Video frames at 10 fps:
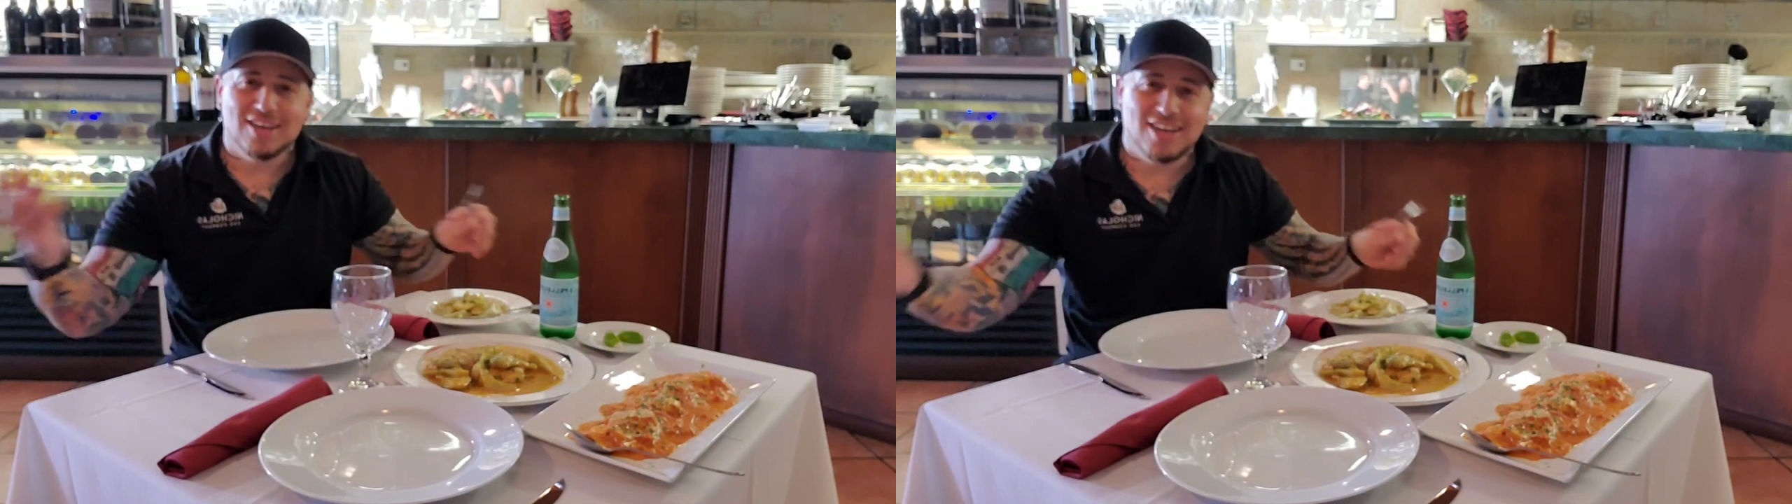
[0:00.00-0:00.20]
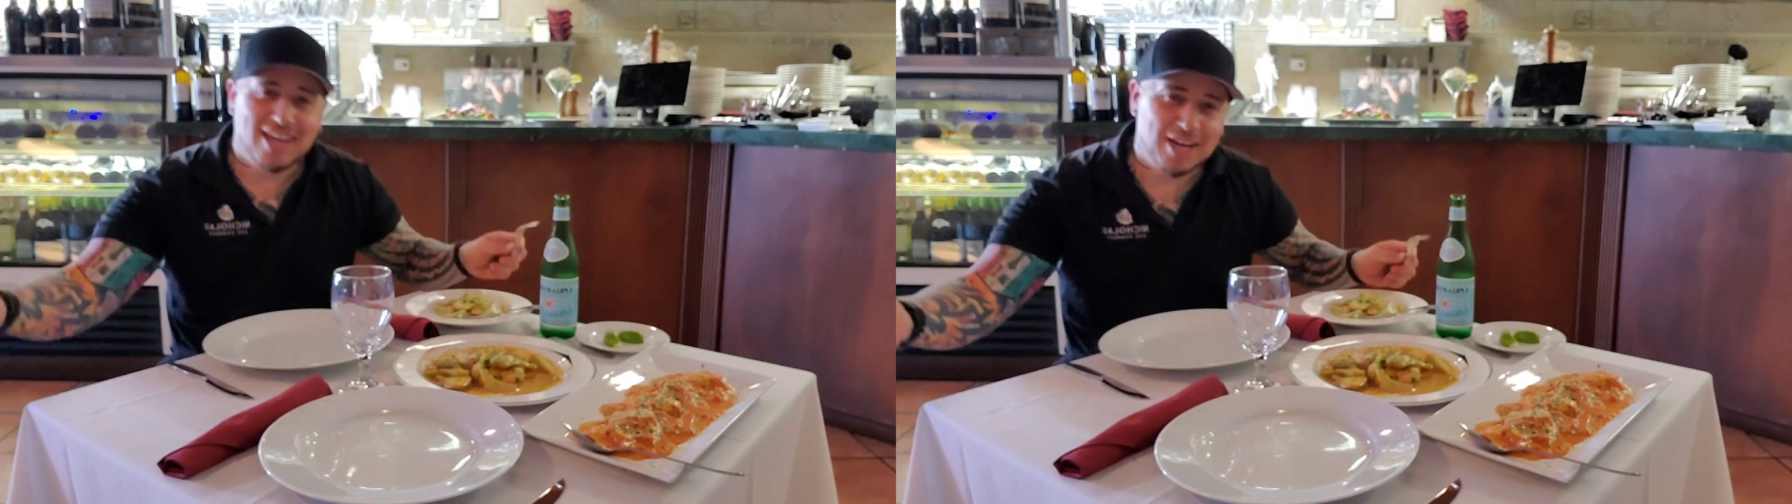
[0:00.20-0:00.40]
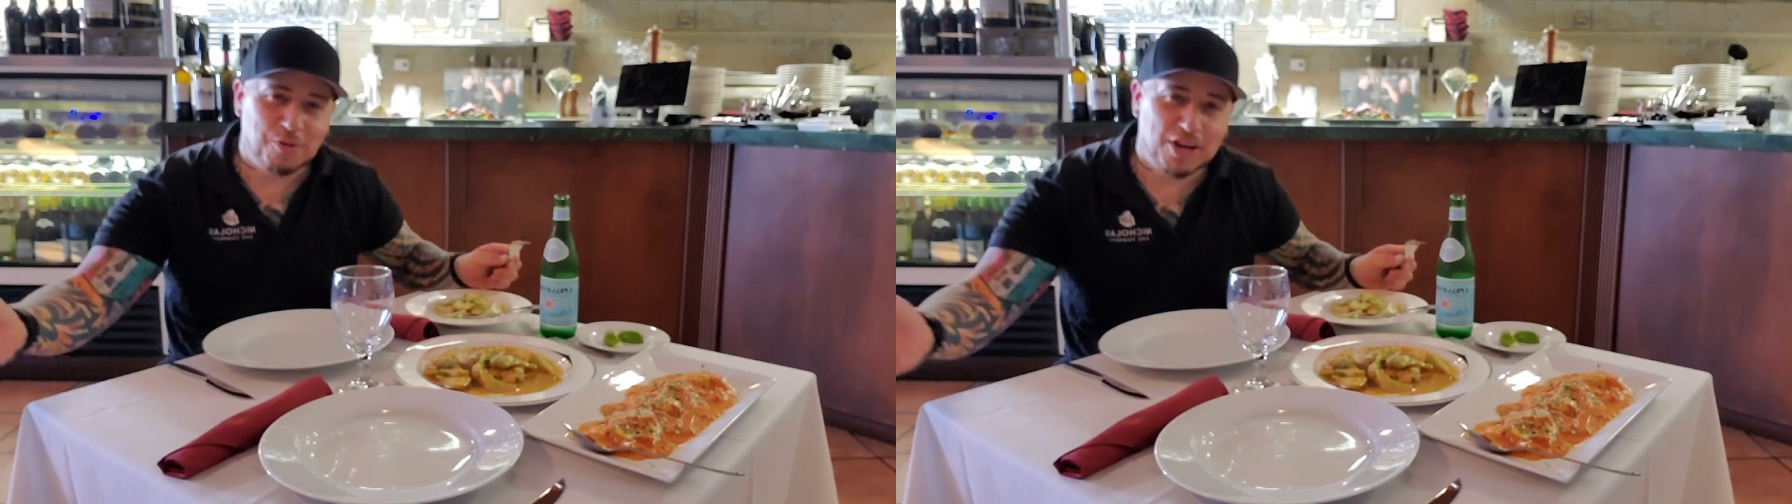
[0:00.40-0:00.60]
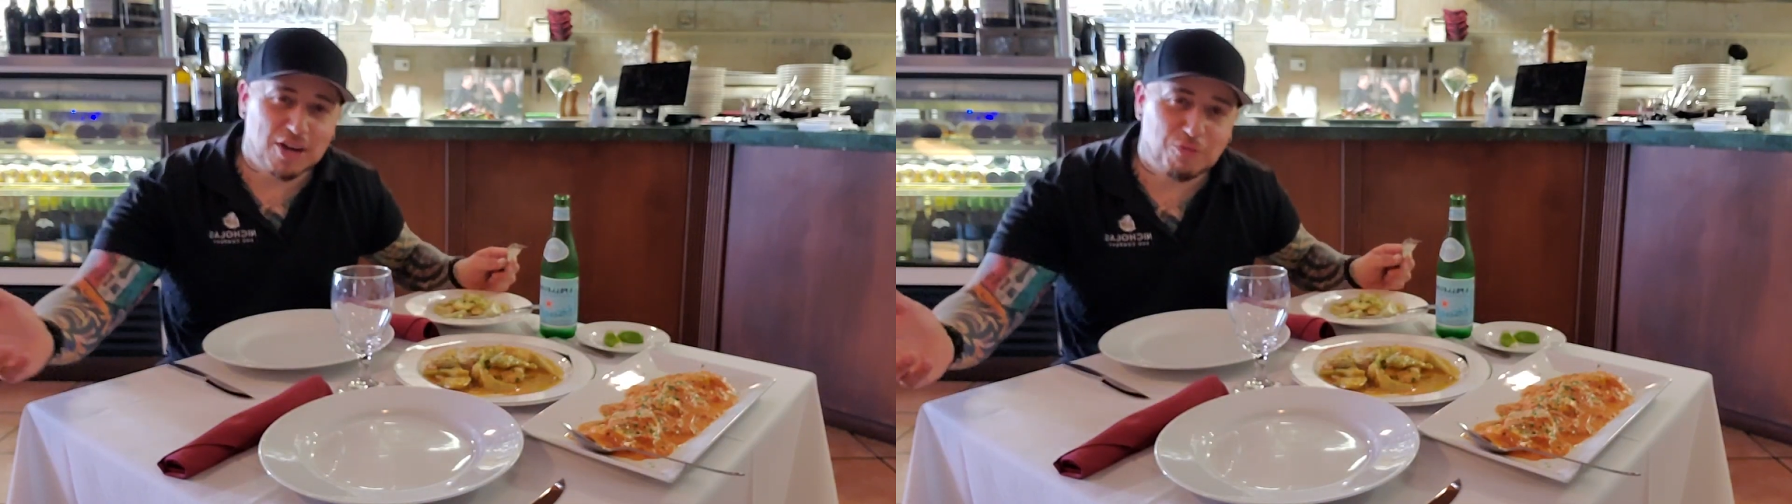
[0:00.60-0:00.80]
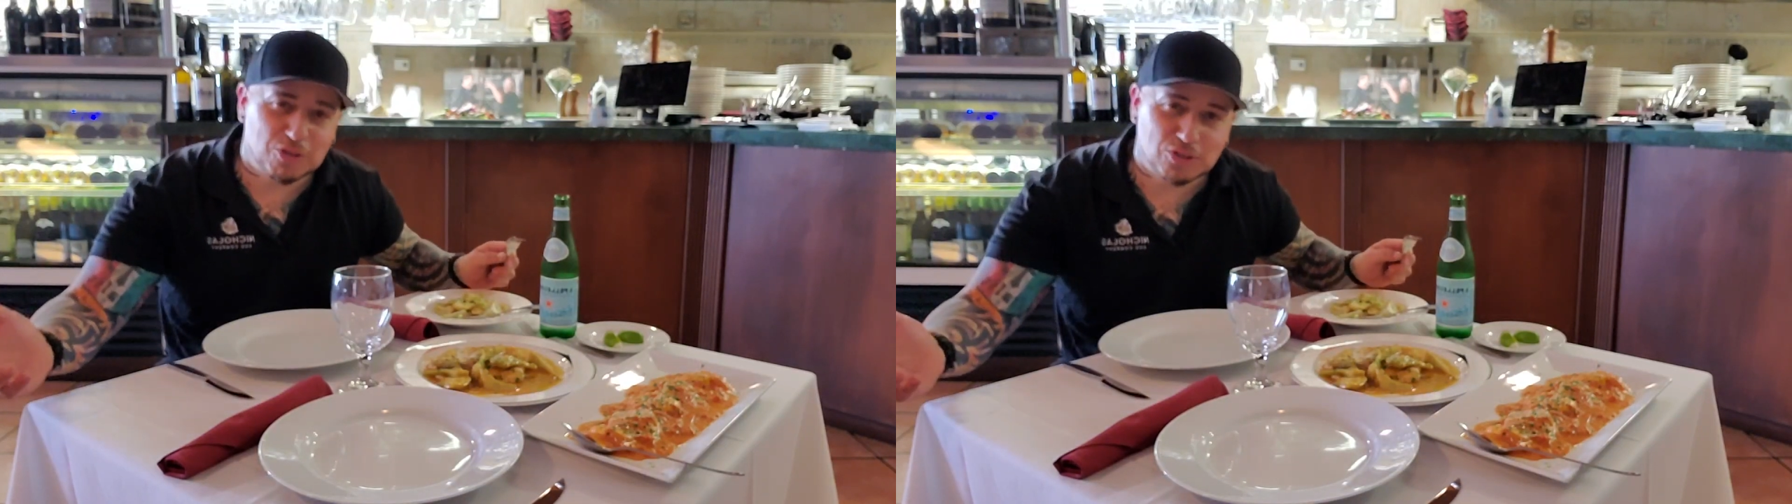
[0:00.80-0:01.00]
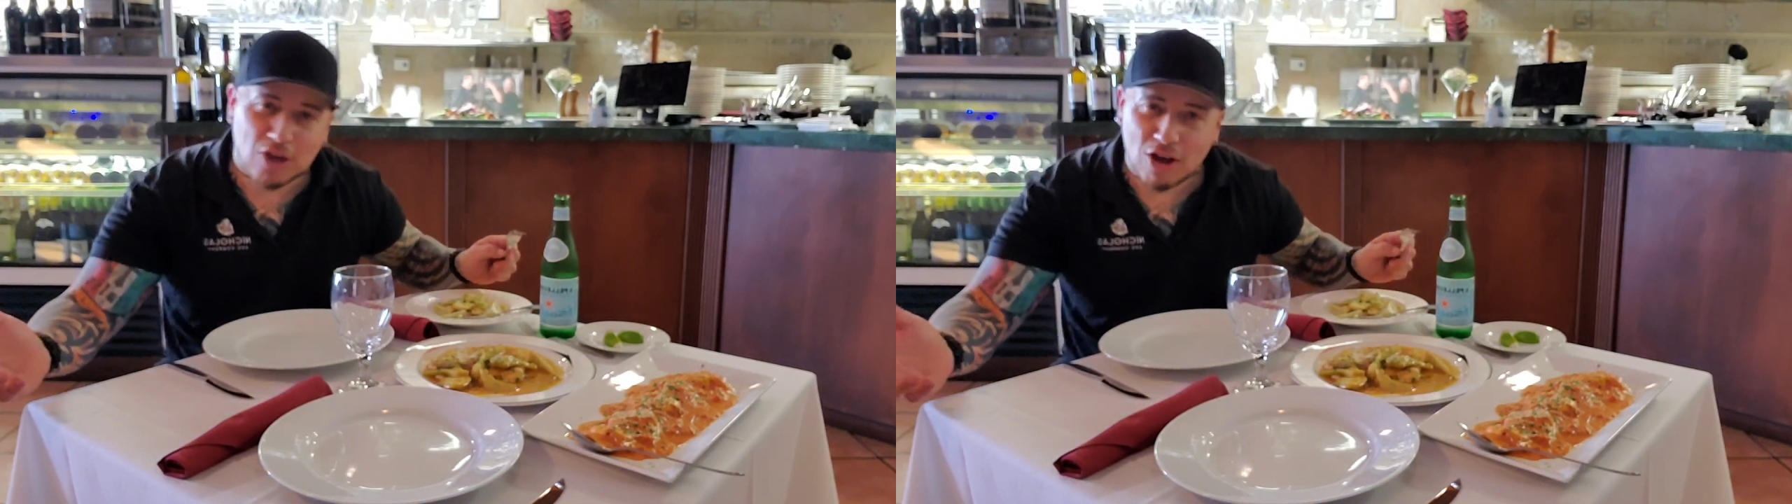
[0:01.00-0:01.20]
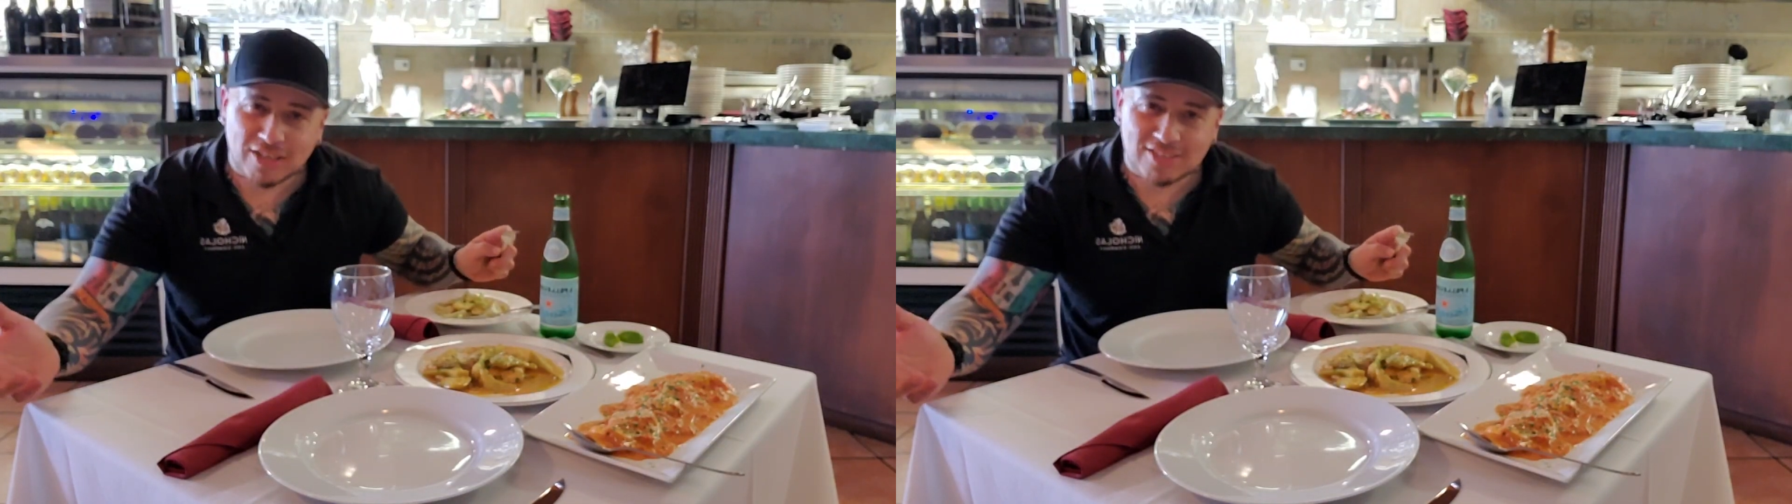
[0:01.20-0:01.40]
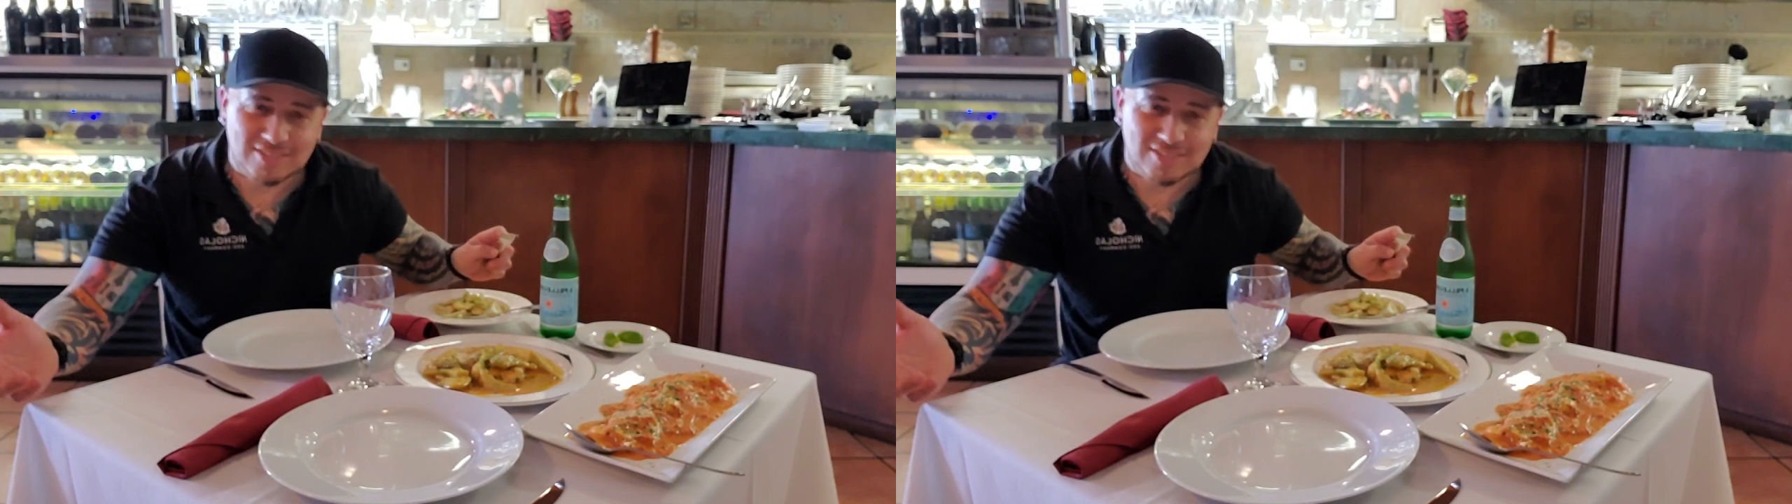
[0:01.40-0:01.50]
Anyway, enough with the talking.